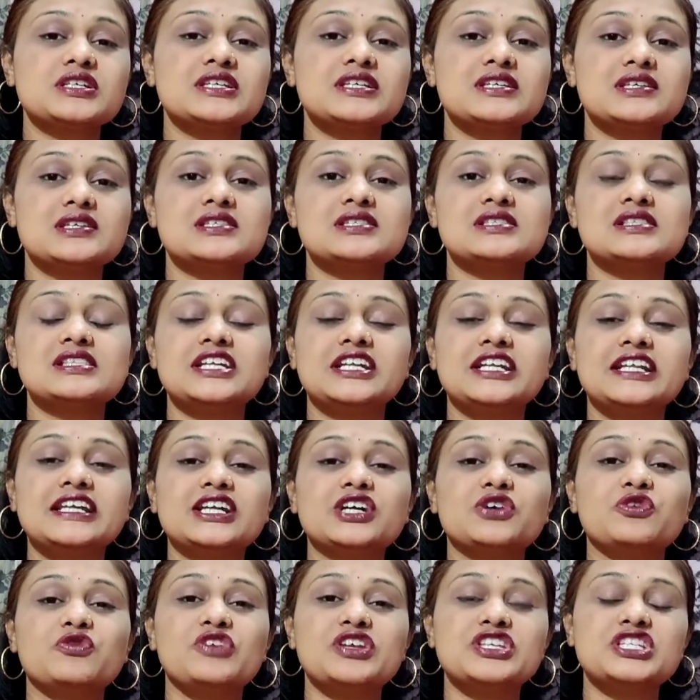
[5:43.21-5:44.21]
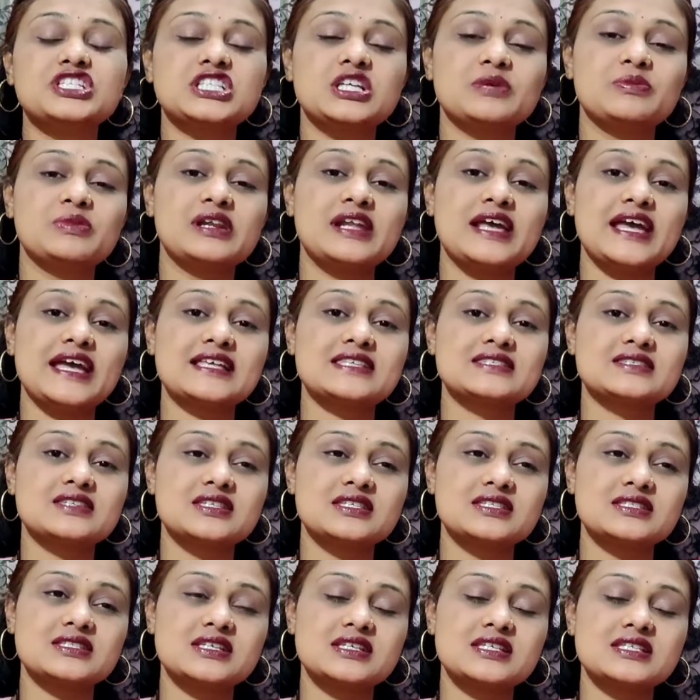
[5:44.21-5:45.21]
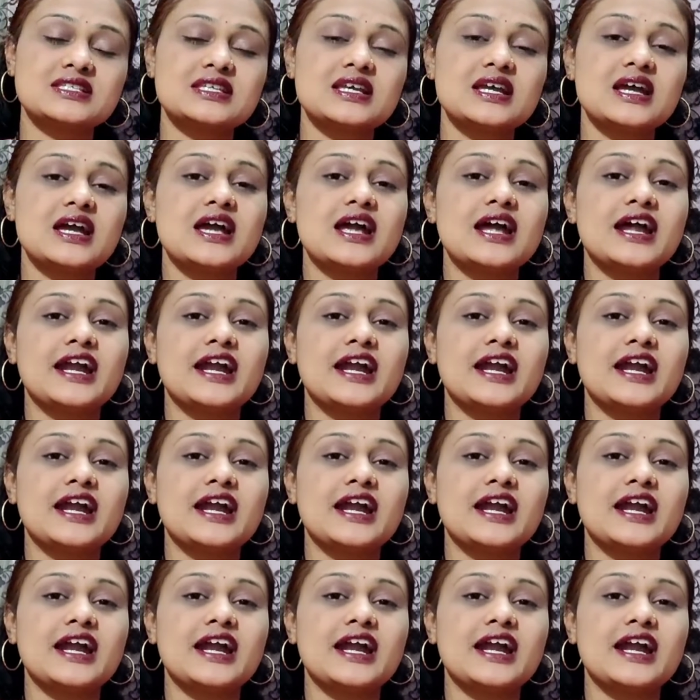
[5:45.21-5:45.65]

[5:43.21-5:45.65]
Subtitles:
He is leading a vegetable existence,